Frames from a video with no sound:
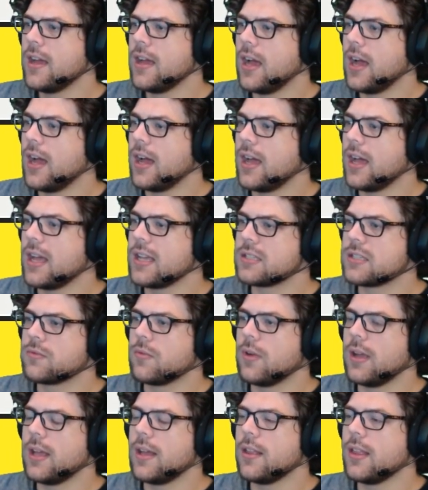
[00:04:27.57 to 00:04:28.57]
as
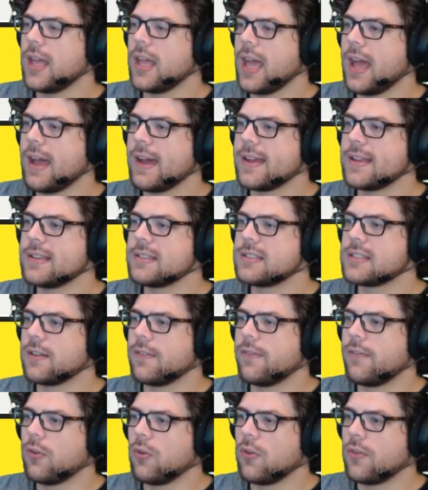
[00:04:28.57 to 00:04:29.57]
well as
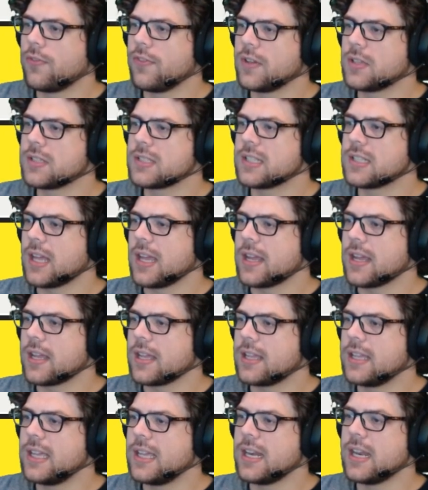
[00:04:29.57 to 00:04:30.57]
for things
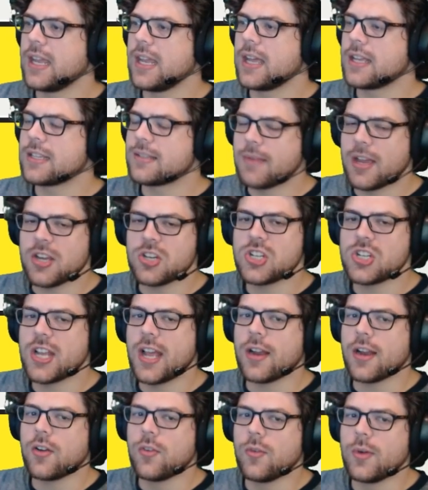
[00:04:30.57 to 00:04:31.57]
like getting a smash
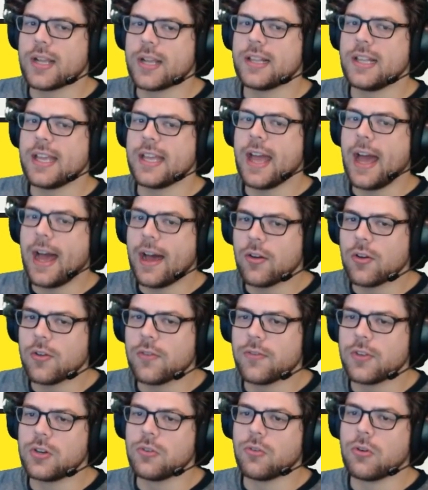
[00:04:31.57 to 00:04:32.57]
attack quickly out
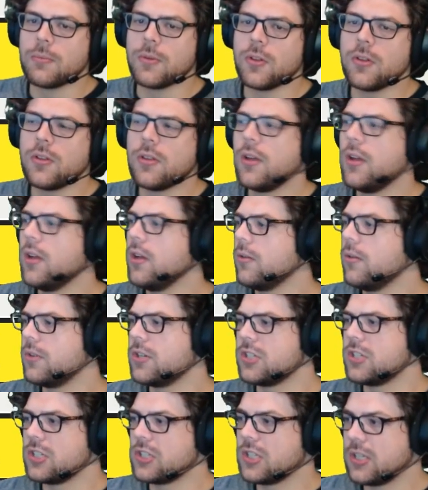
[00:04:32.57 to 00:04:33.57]
of a normal,
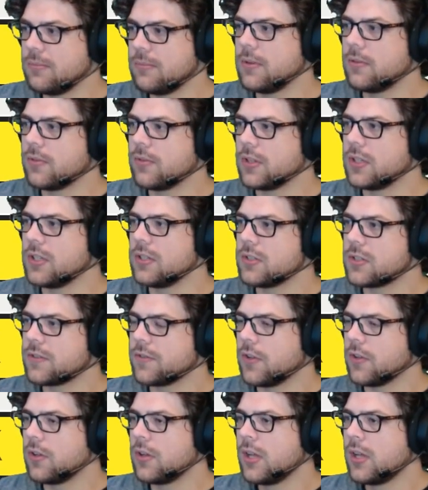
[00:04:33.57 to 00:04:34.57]
which can be really
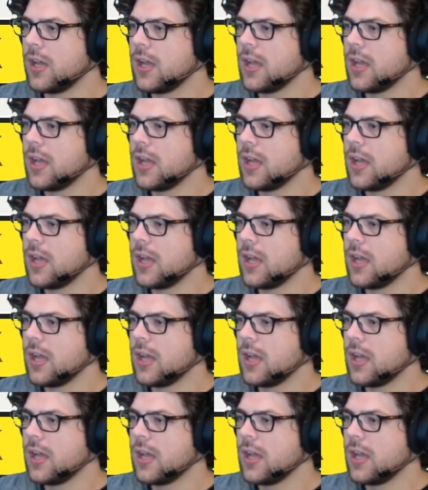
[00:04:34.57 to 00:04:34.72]
useful.